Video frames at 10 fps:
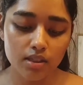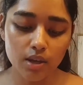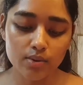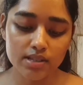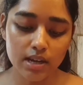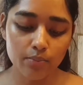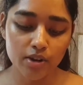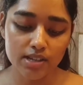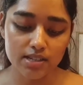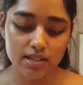There were some
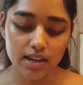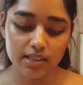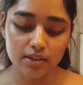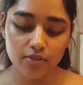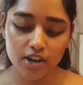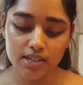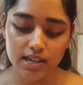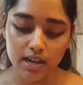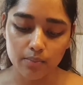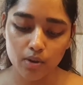present at that very
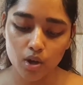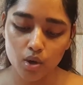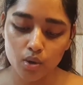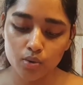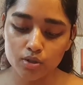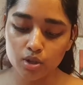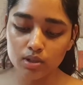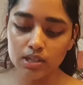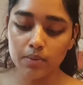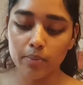time who
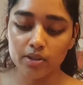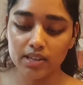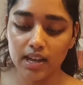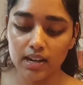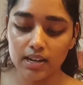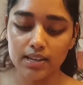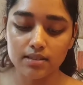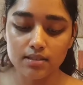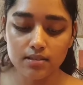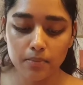told him about the
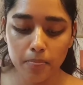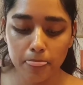Galileans,